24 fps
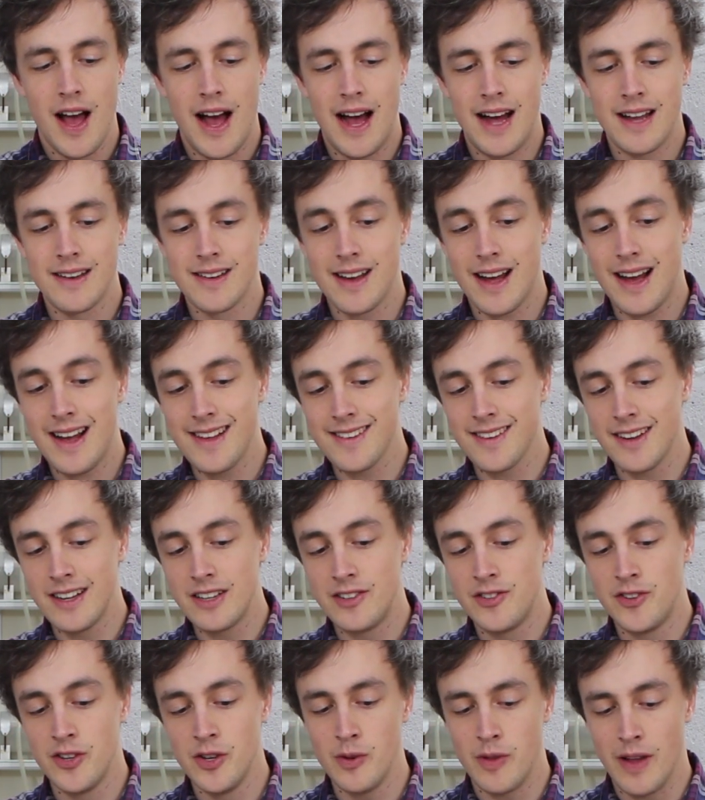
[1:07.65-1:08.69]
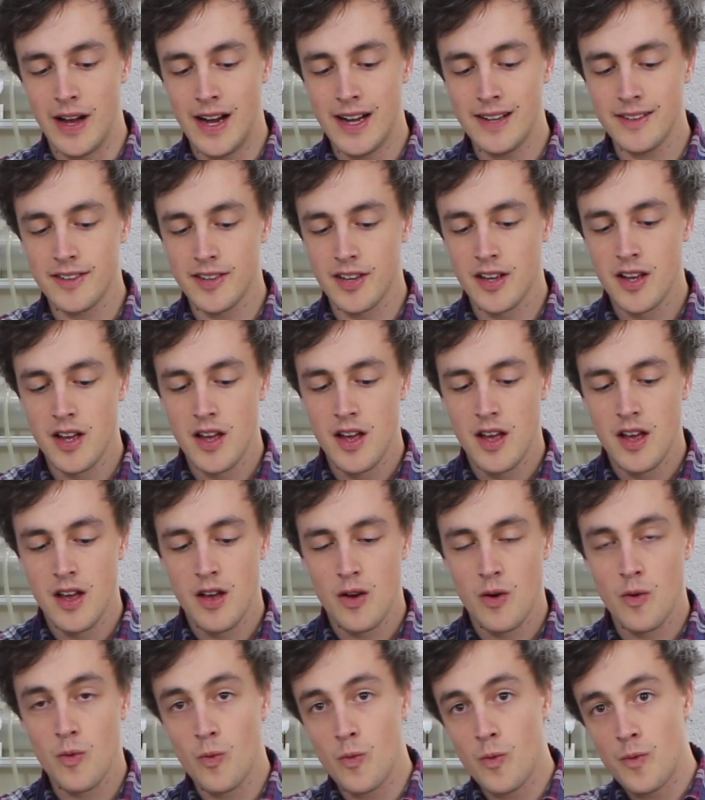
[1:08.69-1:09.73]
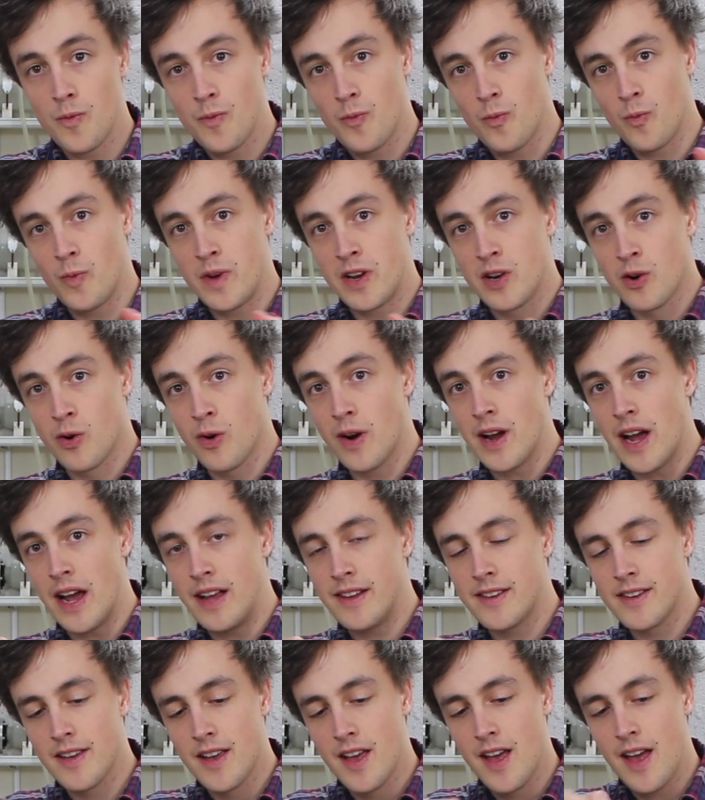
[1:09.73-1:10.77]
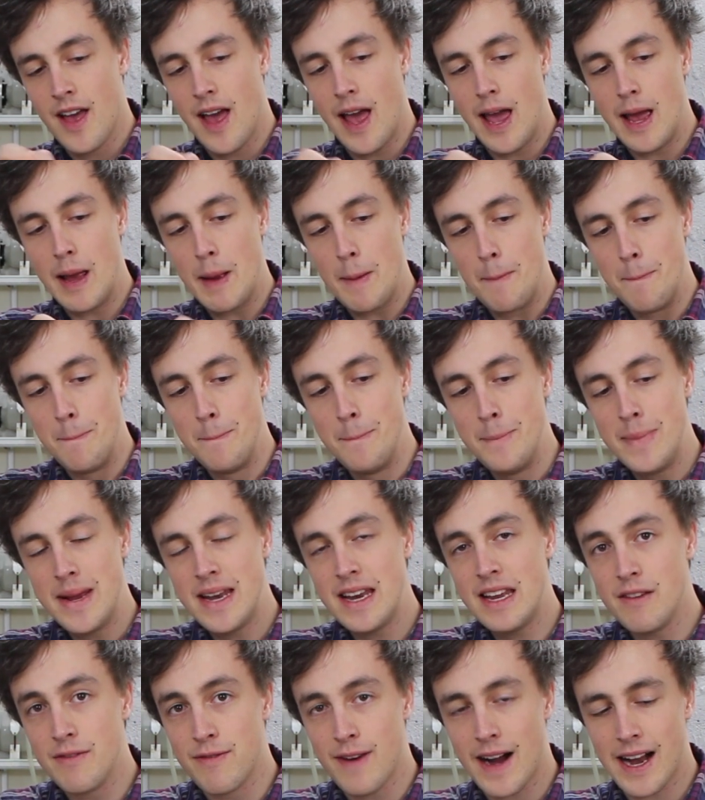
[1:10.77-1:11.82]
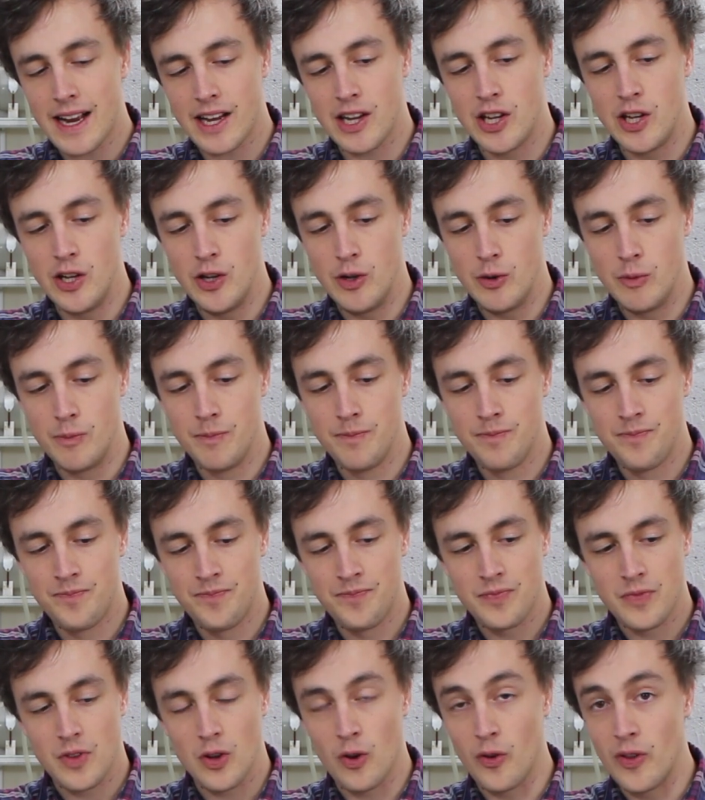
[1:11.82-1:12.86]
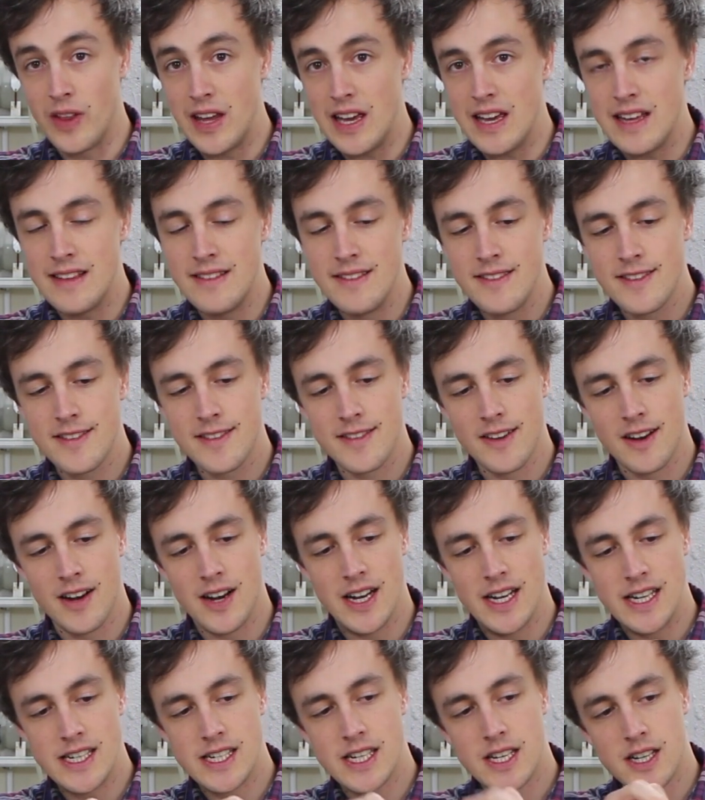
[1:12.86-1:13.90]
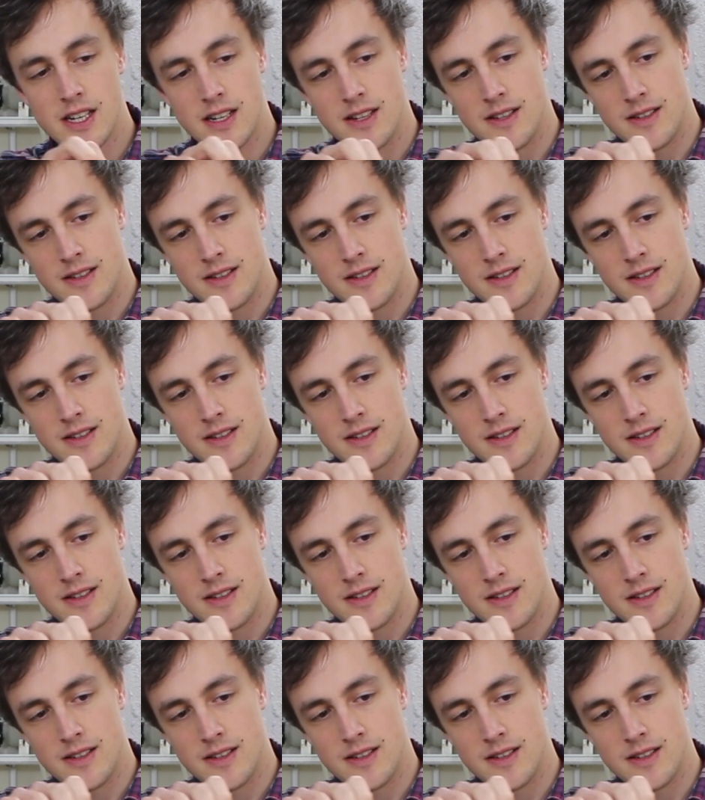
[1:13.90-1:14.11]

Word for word: And as I do that, we create a mini vacuum on the inside.